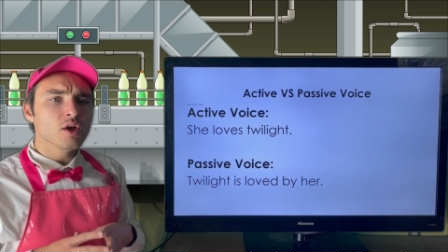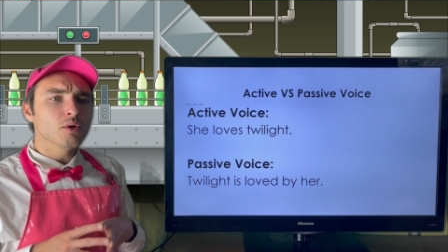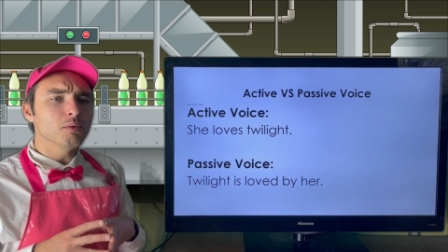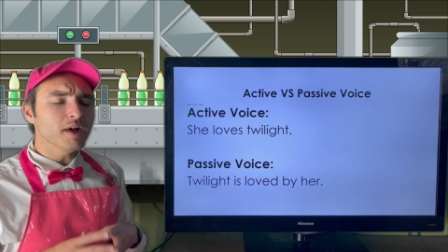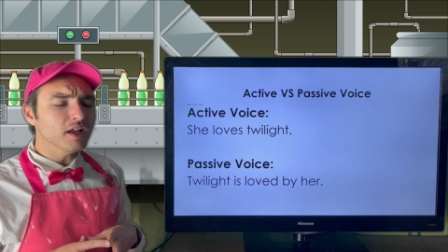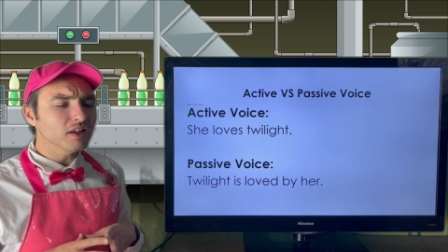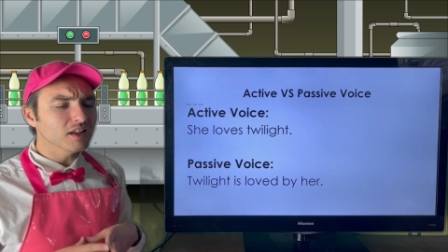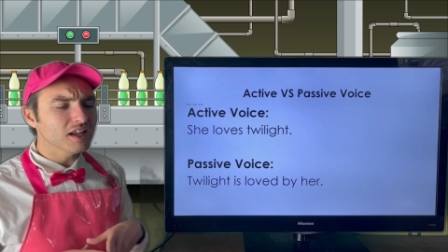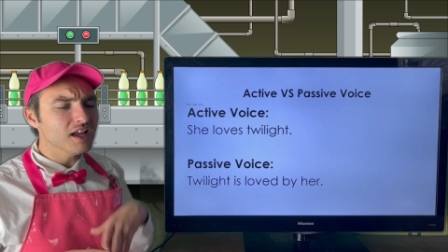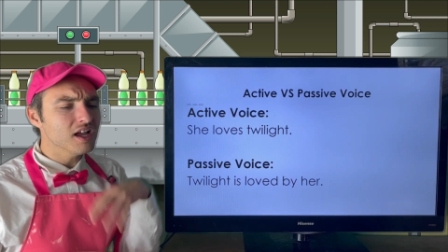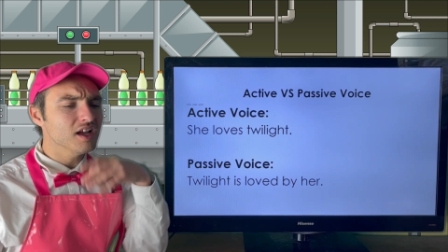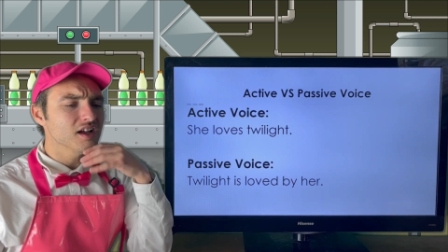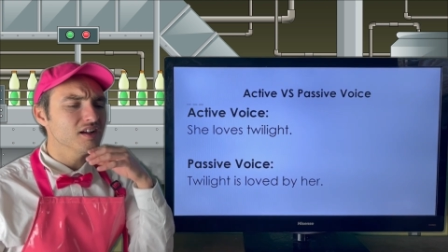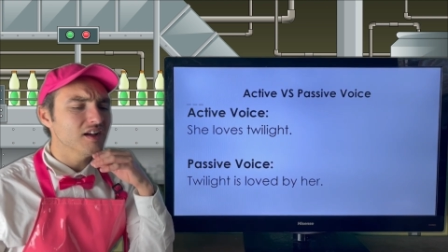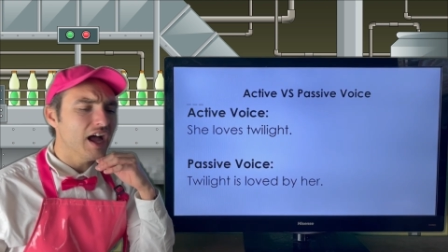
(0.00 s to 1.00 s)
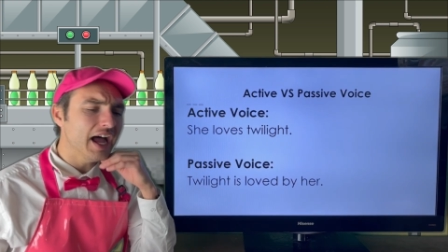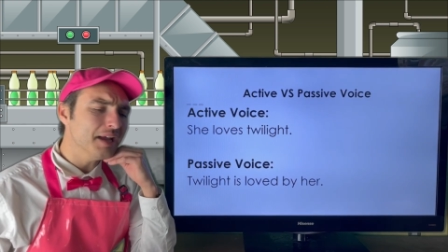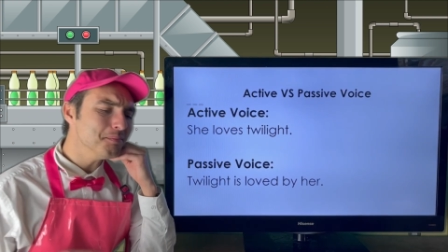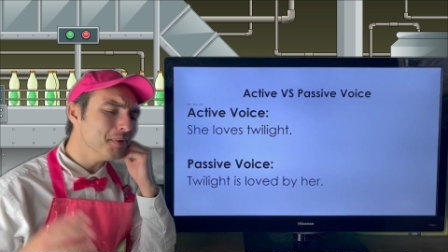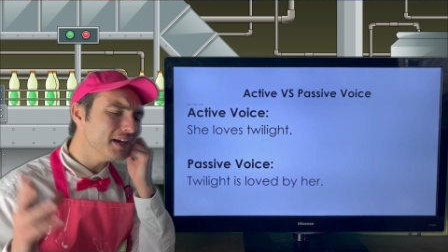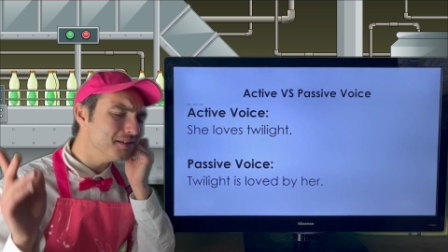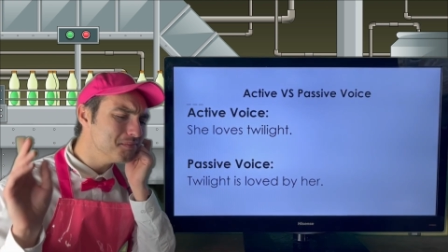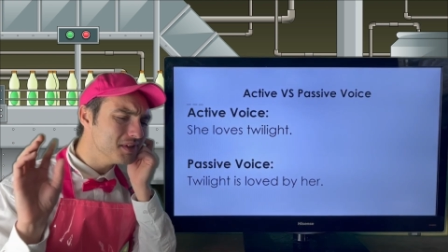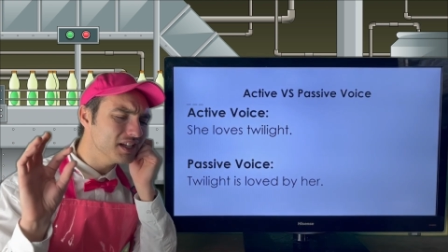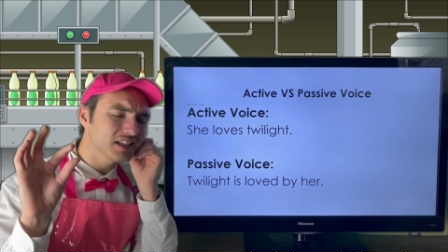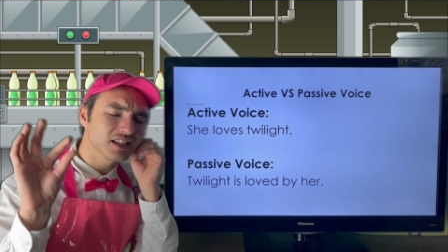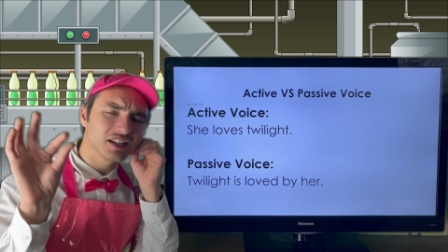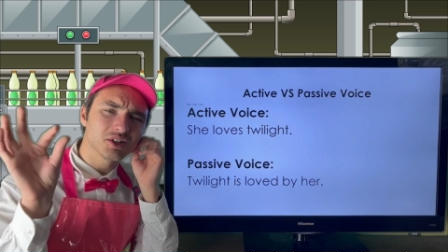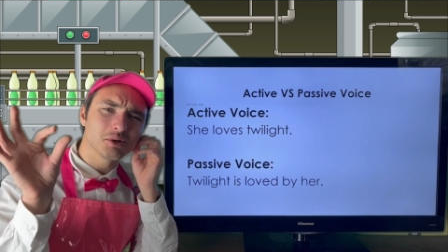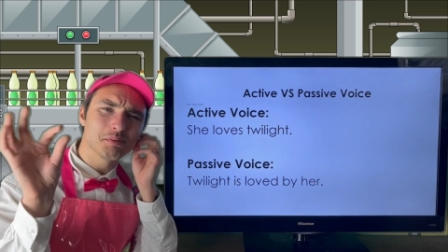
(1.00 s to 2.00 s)
Well, I might be a
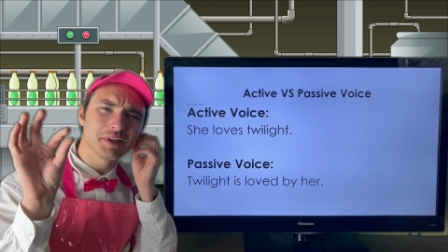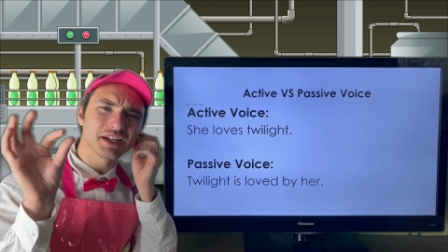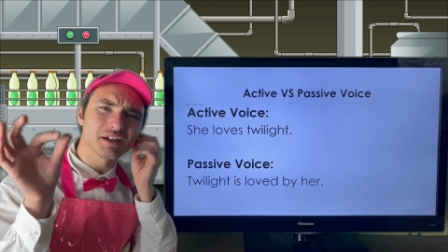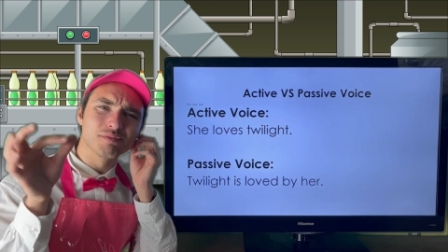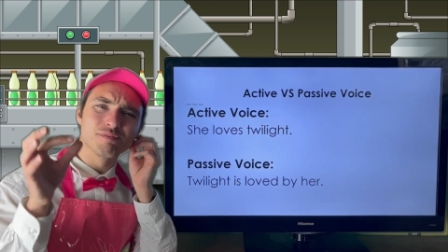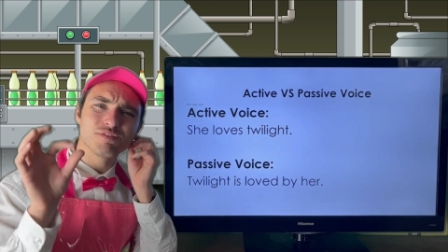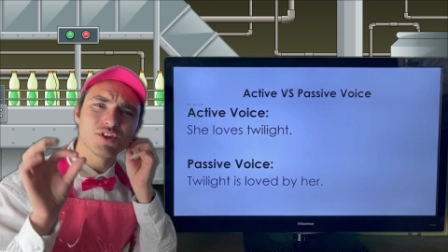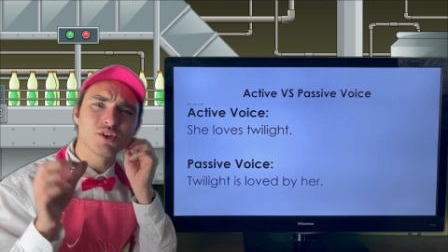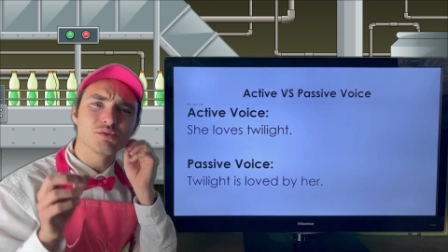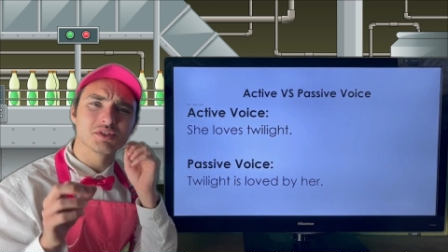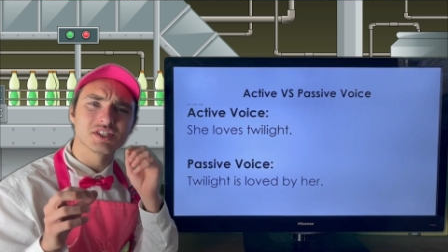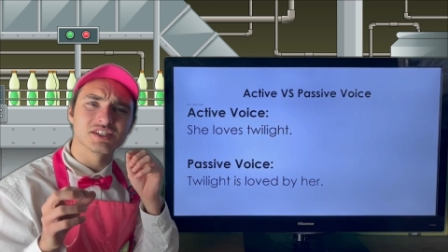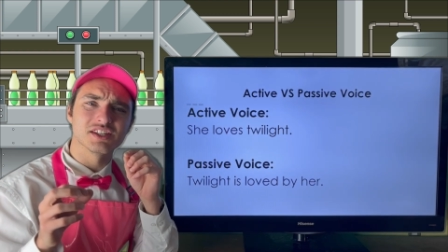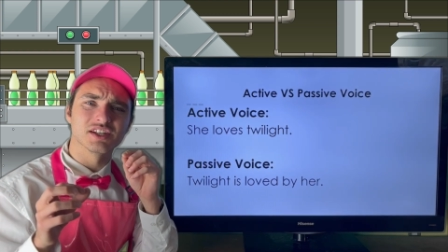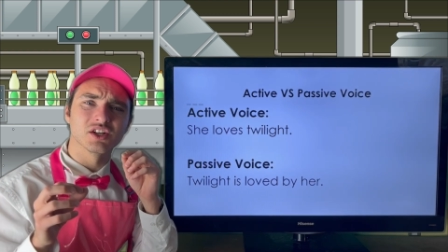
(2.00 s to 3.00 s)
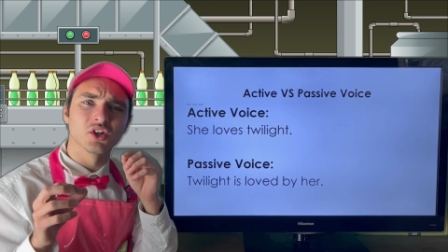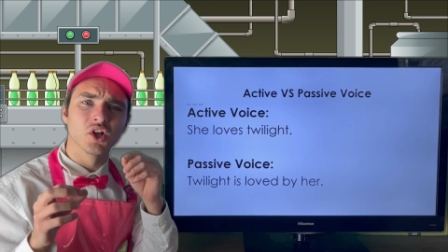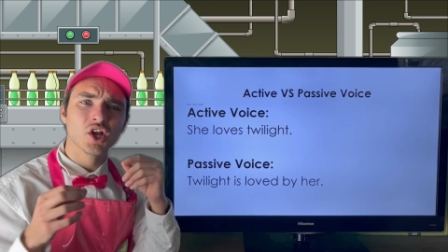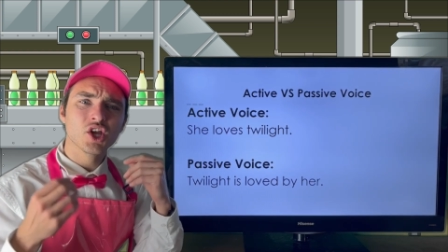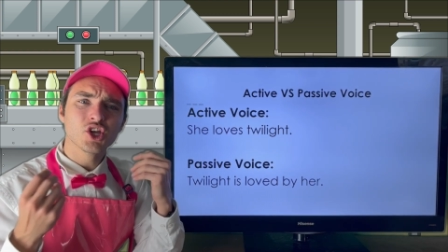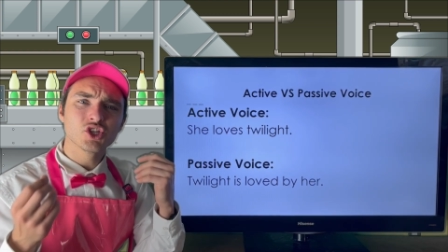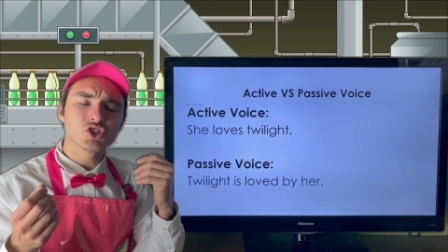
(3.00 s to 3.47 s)
little bit confused still,